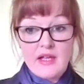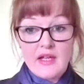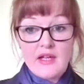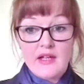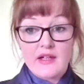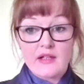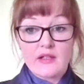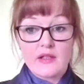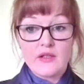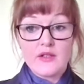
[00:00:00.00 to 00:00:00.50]

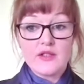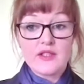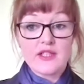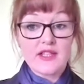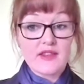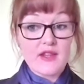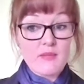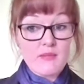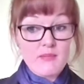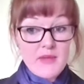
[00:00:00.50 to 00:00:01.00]

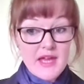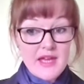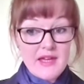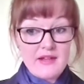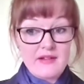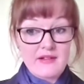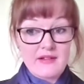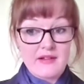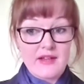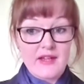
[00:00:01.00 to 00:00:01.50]
including the
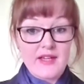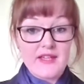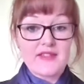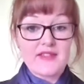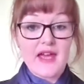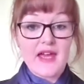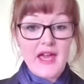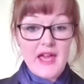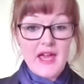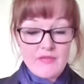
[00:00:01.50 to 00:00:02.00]
men, as
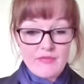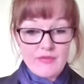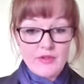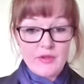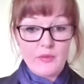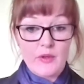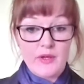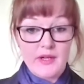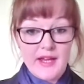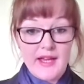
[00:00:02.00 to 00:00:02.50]

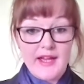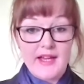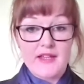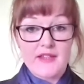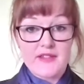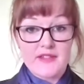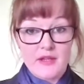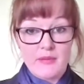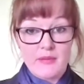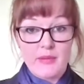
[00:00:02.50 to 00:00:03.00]
everyone
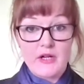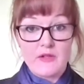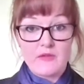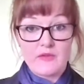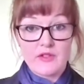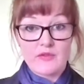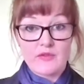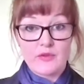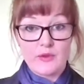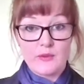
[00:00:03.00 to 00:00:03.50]
has a
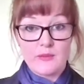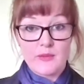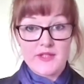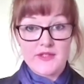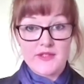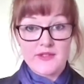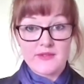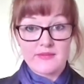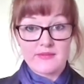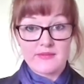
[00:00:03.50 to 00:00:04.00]
pelvic floor
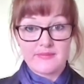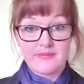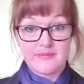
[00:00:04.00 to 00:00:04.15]
muscle.